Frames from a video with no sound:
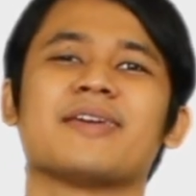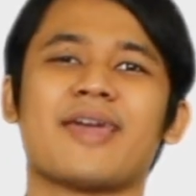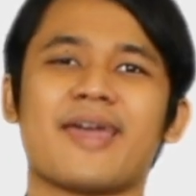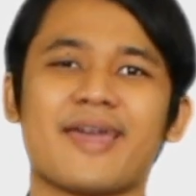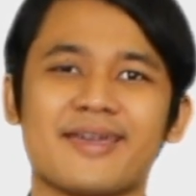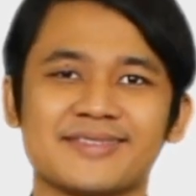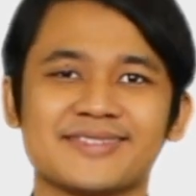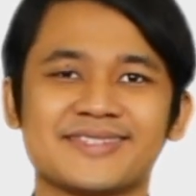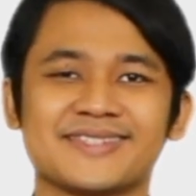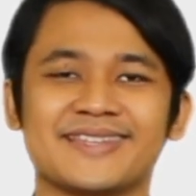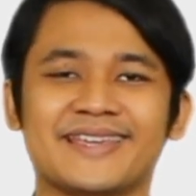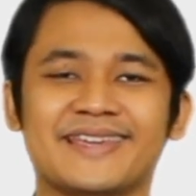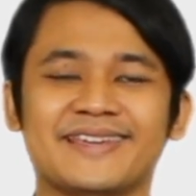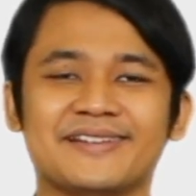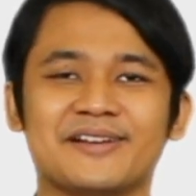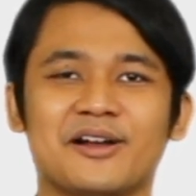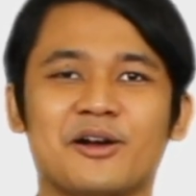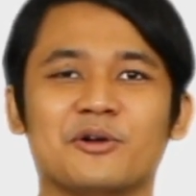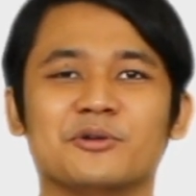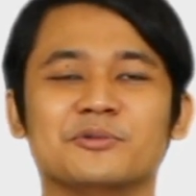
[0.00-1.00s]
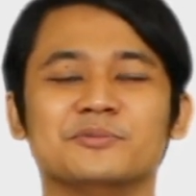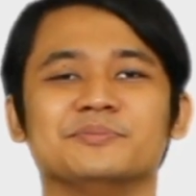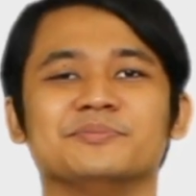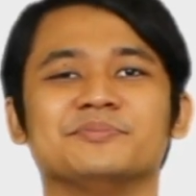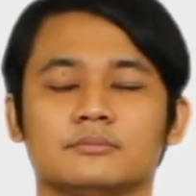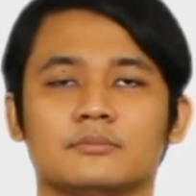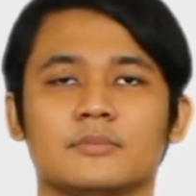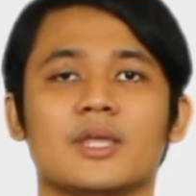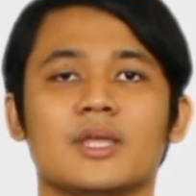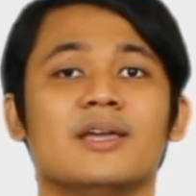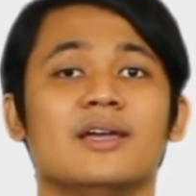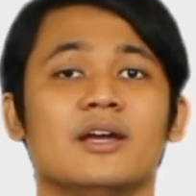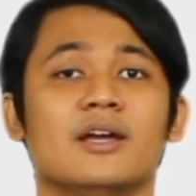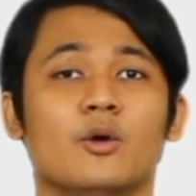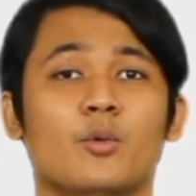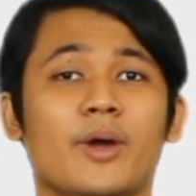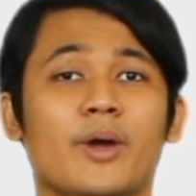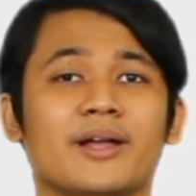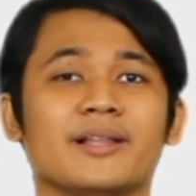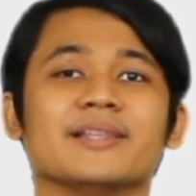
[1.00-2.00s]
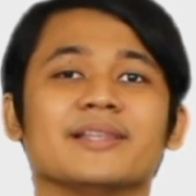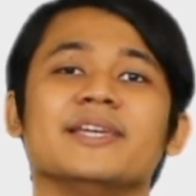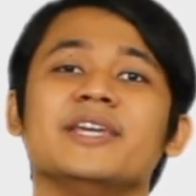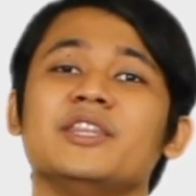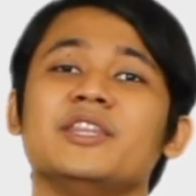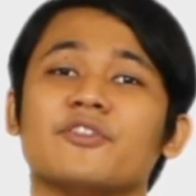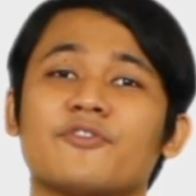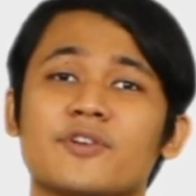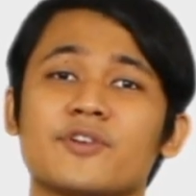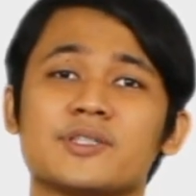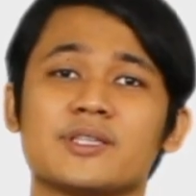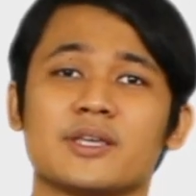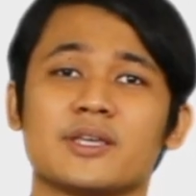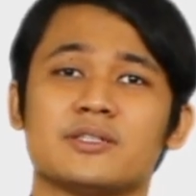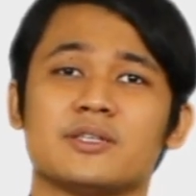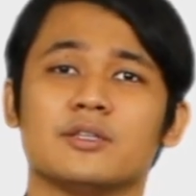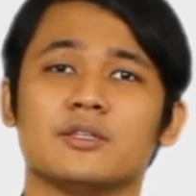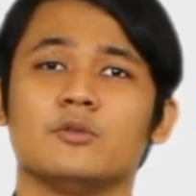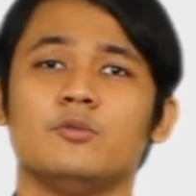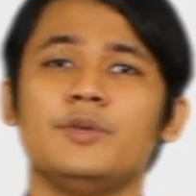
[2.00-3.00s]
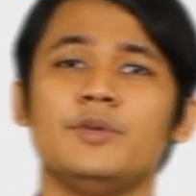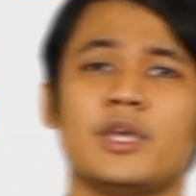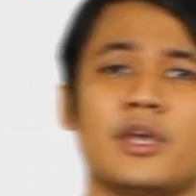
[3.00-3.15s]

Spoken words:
and staying home. Well, in the first section,